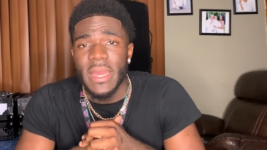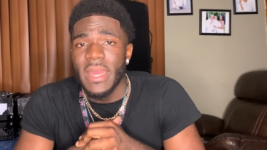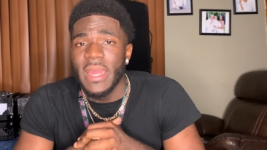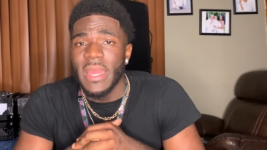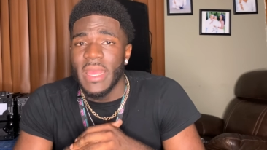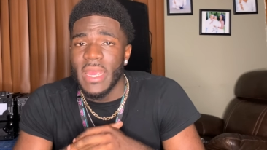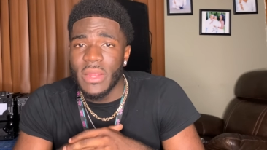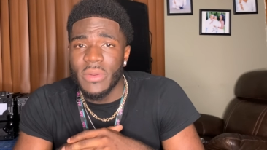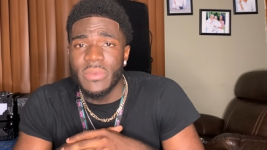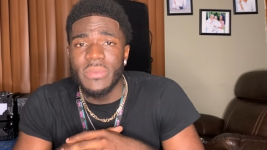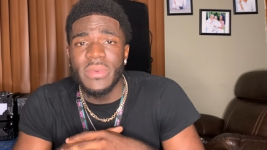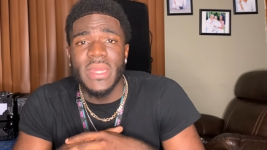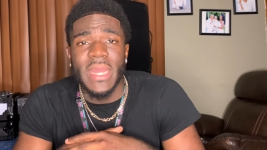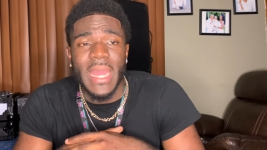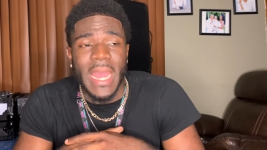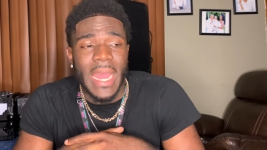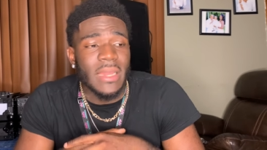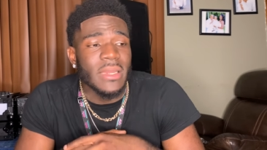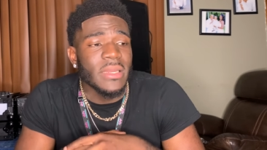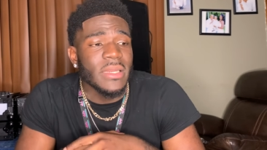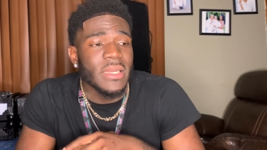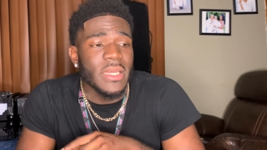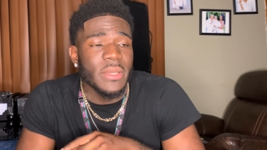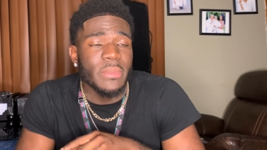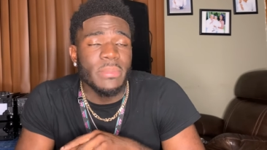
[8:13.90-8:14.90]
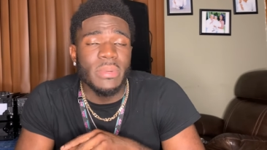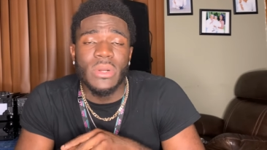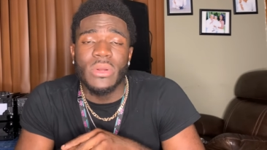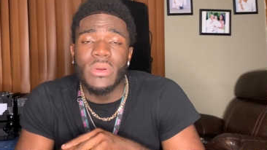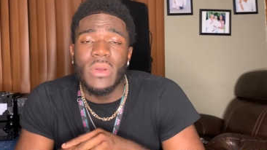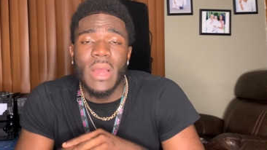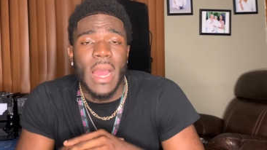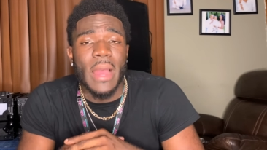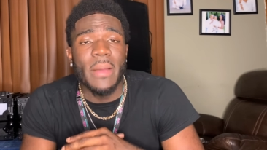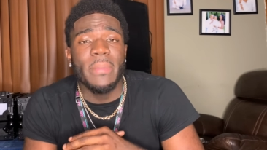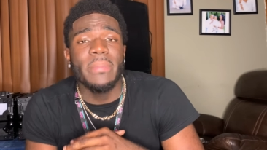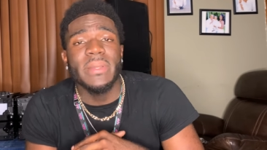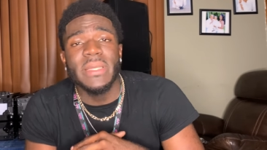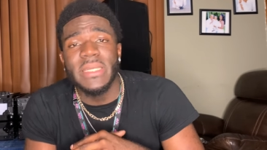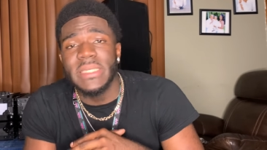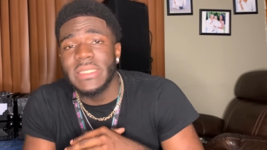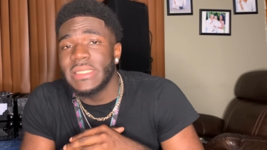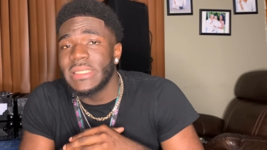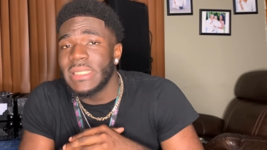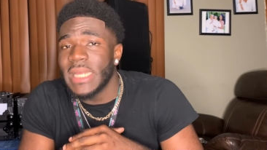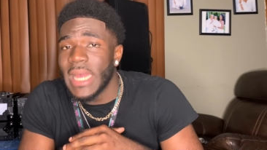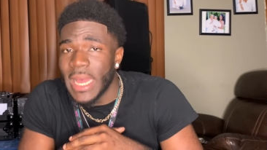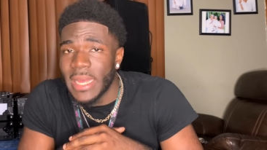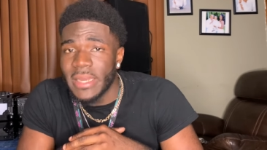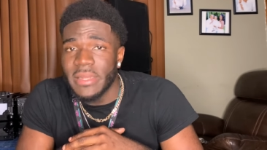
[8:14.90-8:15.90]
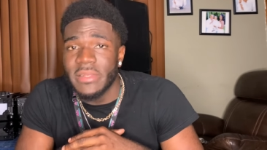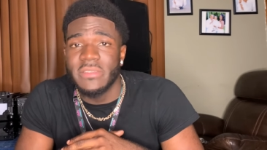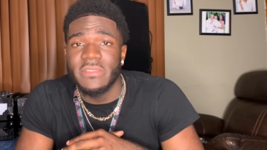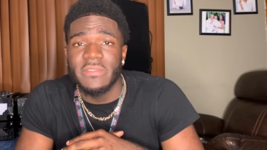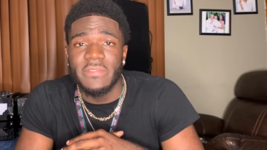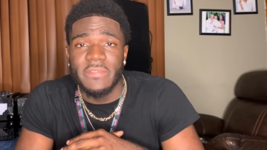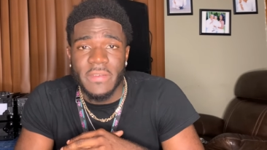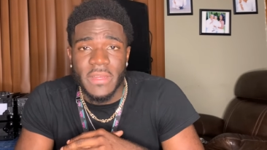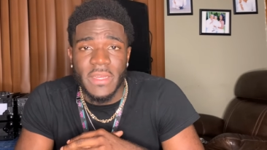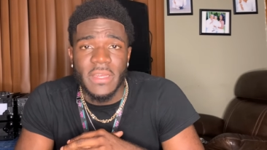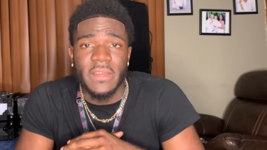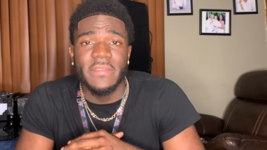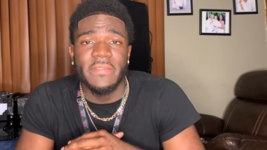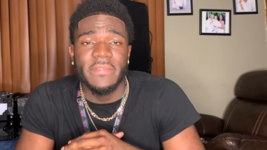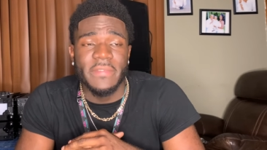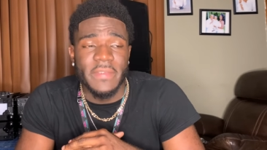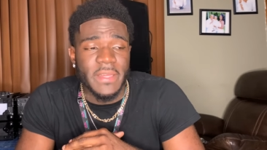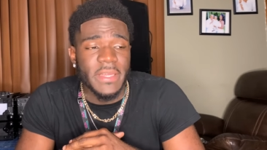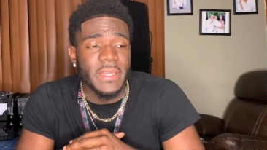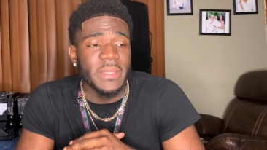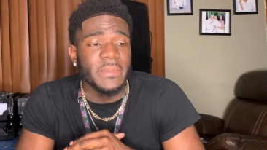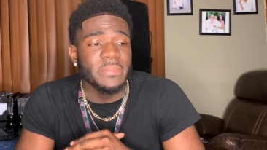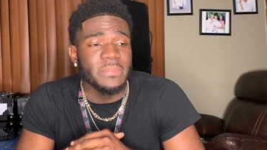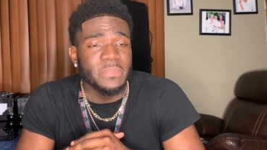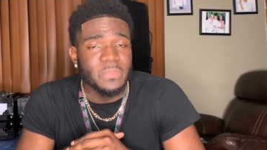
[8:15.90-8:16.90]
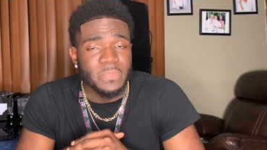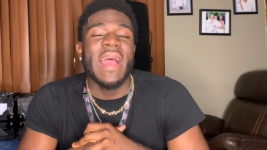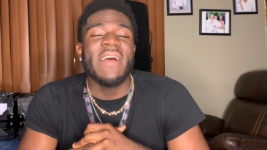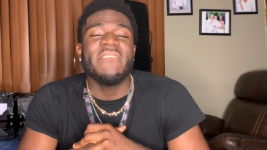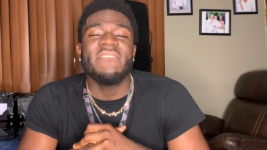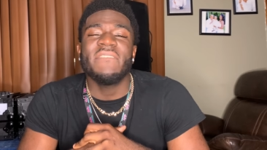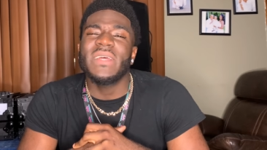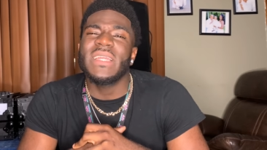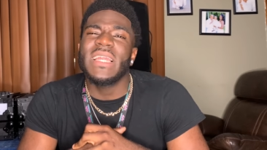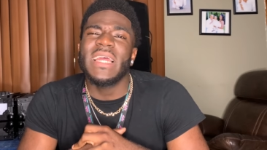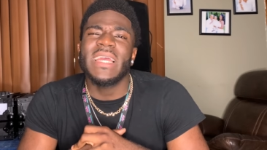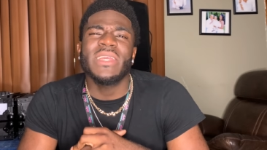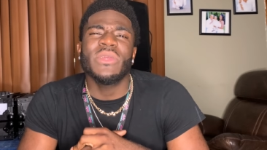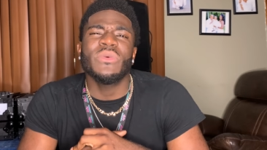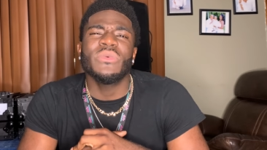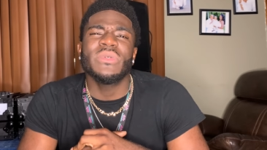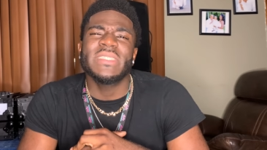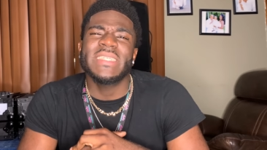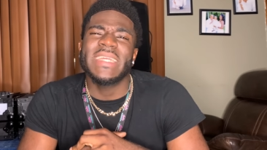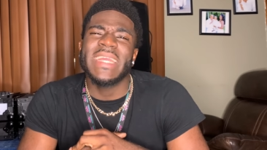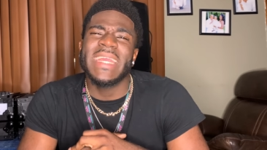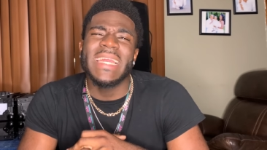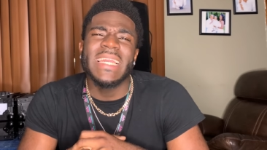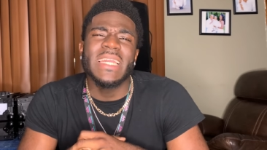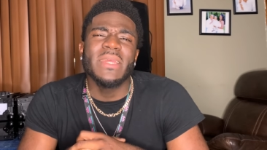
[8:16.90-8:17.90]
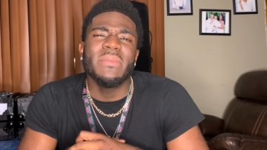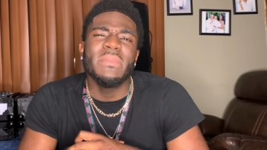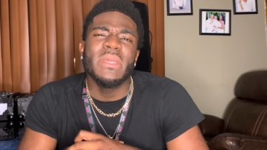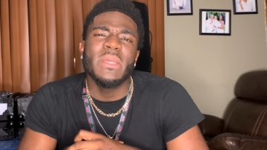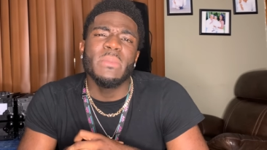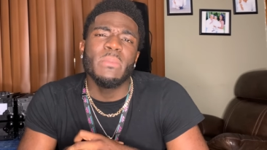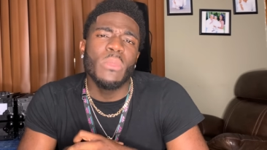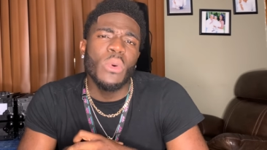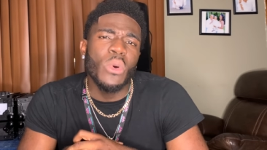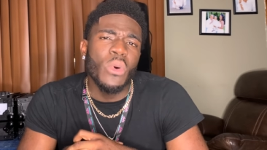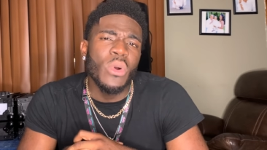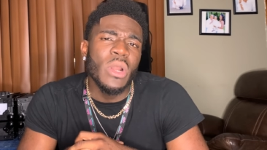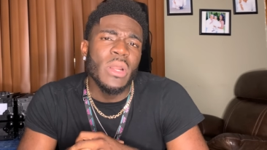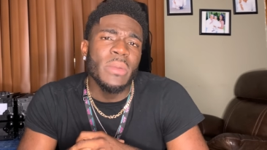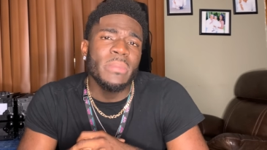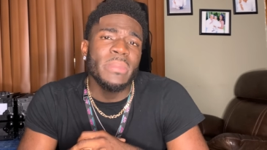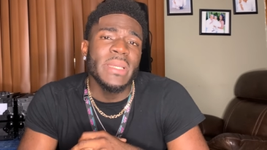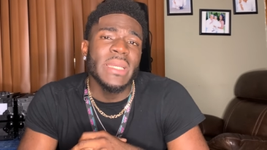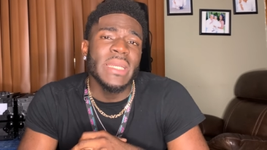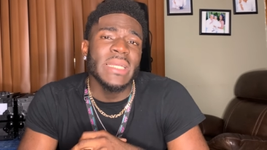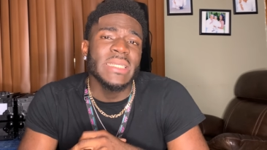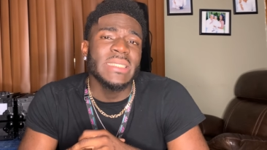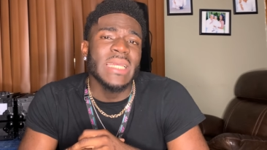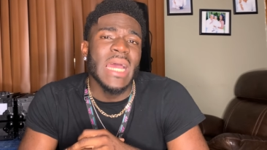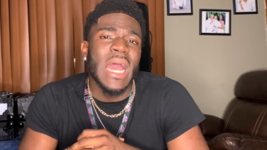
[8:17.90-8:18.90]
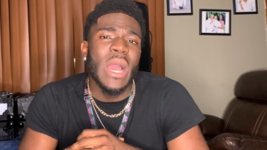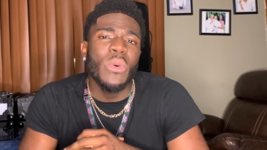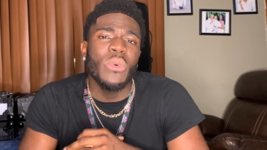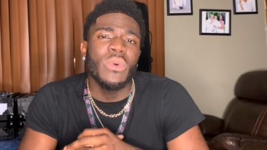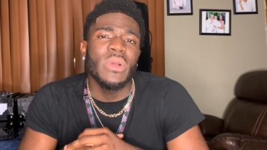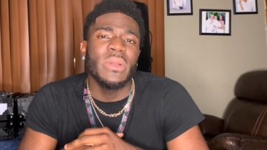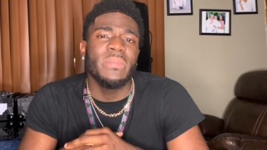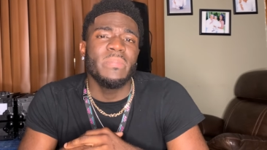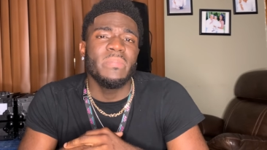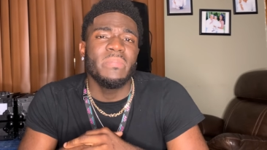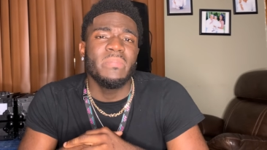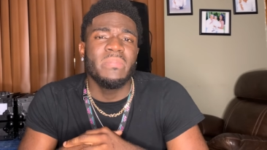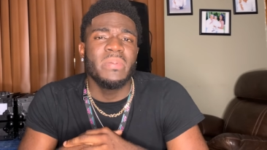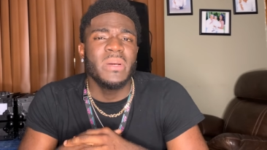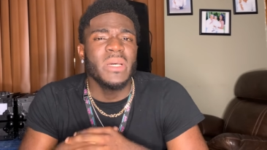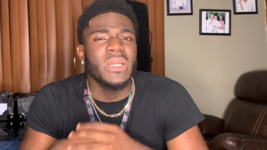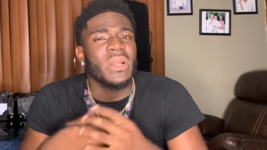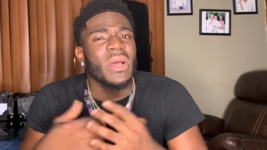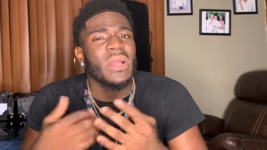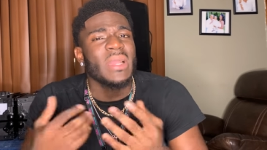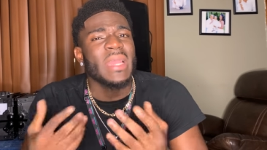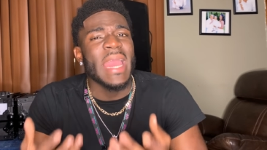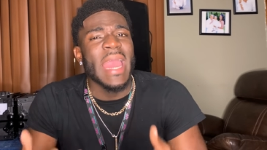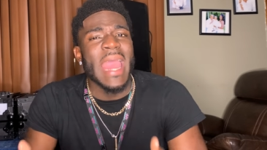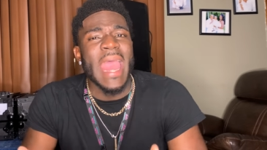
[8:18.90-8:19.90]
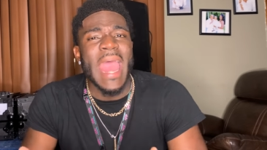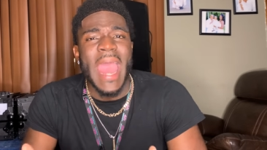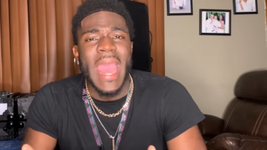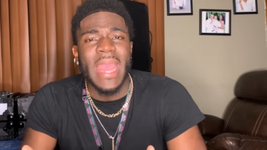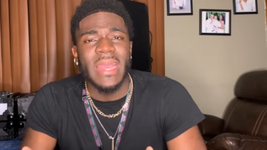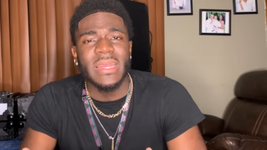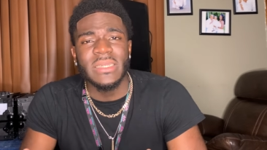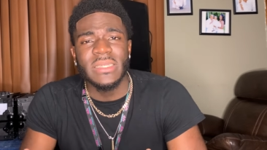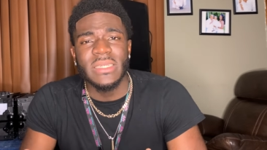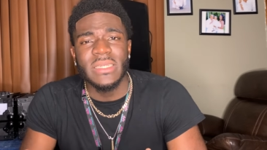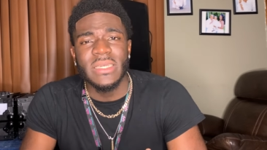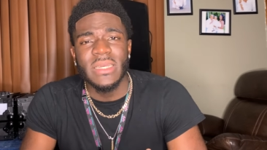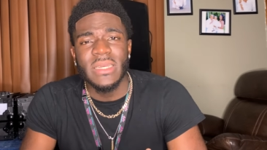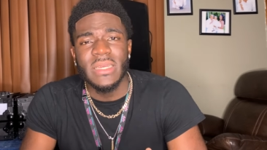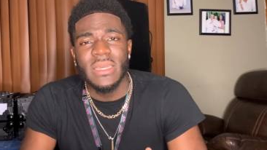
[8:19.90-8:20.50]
in reality, bro, I be sad as fuck, fam. I feel like it was killing me more because I would put on the act